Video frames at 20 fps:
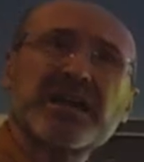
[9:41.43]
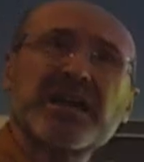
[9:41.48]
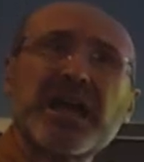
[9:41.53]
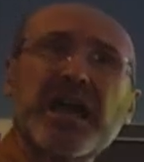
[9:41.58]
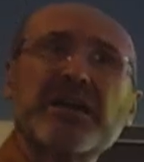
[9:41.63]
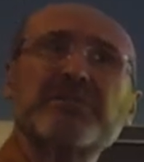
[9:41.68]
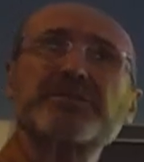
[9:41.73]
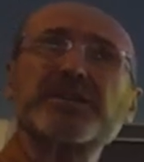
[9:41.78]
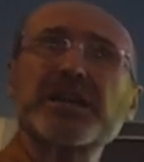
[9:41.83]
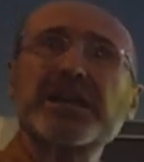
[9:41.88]

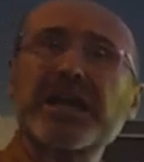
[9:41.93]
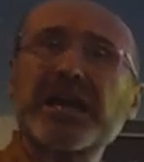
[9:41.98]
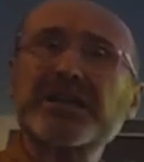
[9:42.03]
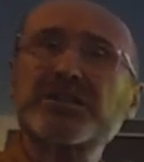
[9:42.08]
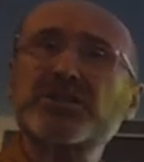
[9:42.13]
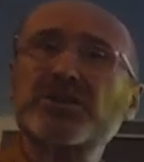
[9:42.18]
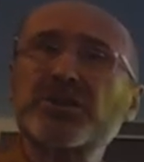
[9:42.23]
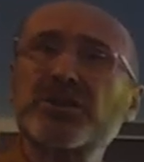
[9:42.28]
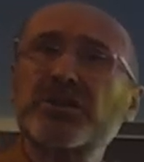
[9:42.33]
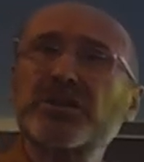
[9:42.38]
every
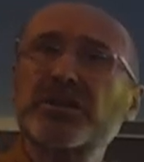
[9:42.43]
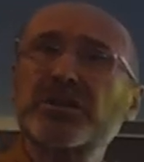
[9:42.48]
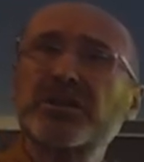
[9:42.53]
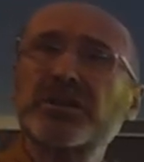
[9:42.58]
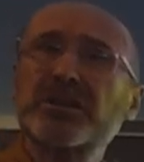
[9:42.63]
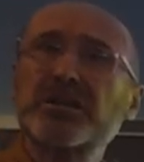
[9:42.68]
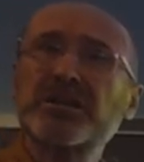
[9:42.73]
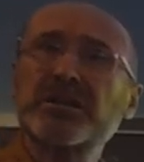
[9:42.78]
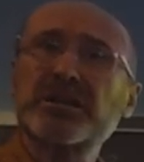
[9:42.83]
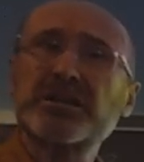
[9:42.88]
lecture
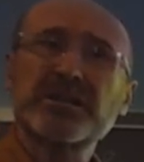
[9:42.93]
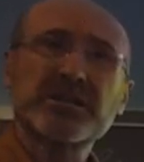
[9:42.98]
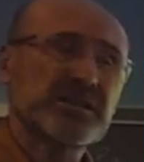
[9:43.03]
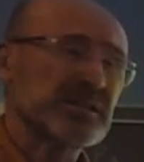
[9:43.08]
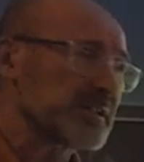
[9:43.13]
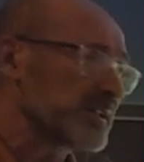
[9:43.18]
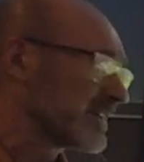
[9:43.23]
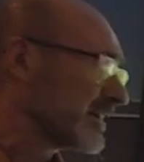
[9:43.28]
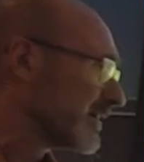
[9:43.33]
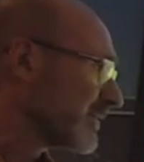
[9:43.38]

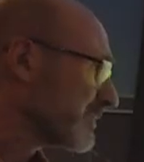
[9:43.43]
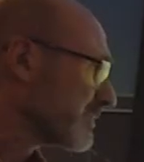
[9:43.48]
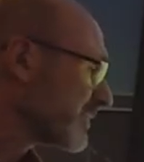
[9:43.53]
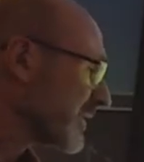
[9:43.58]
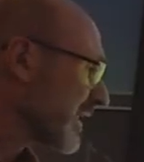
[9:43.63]
um,